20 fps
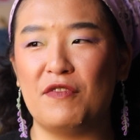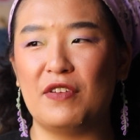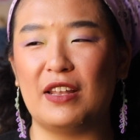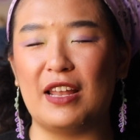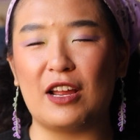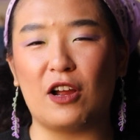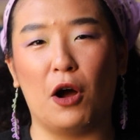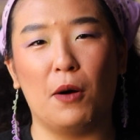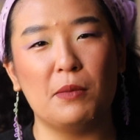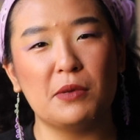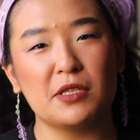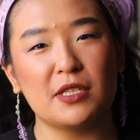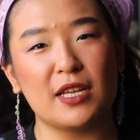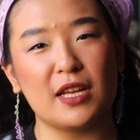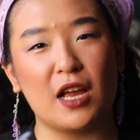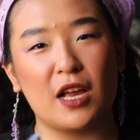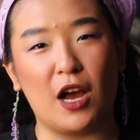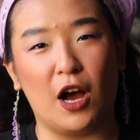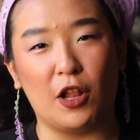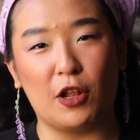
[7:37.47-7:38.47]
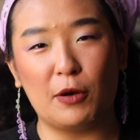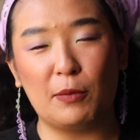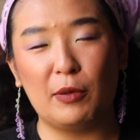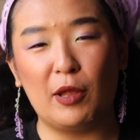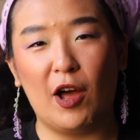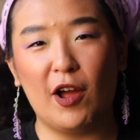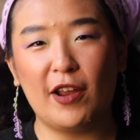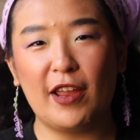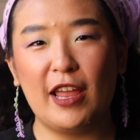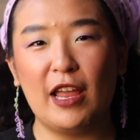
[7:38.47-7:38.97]
like, almost like a color
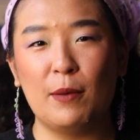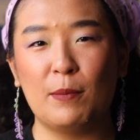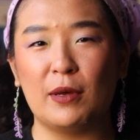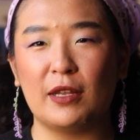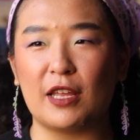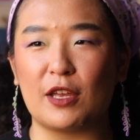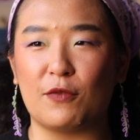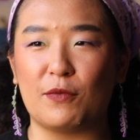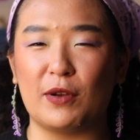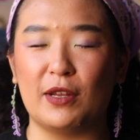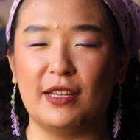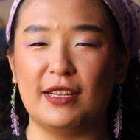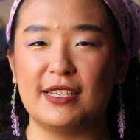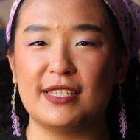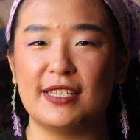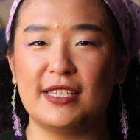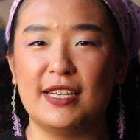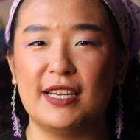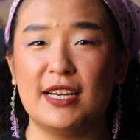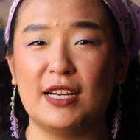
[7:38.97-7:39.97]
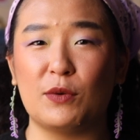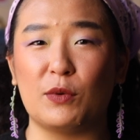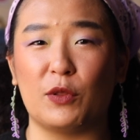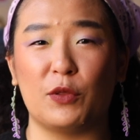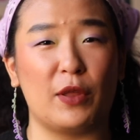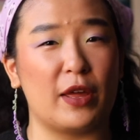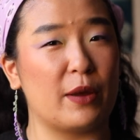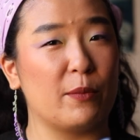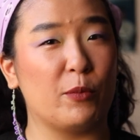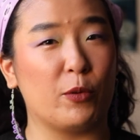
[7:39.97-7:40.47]
blocking, but, like, realistic with,
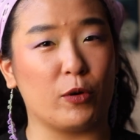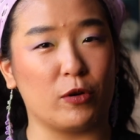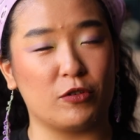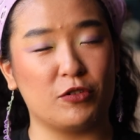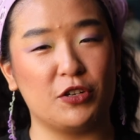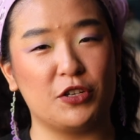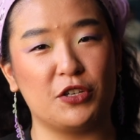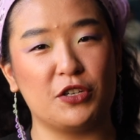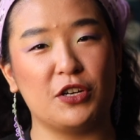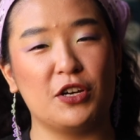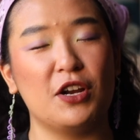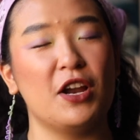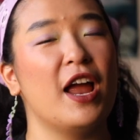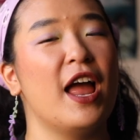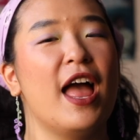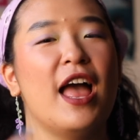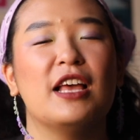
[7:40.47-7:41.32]
like, portraiture.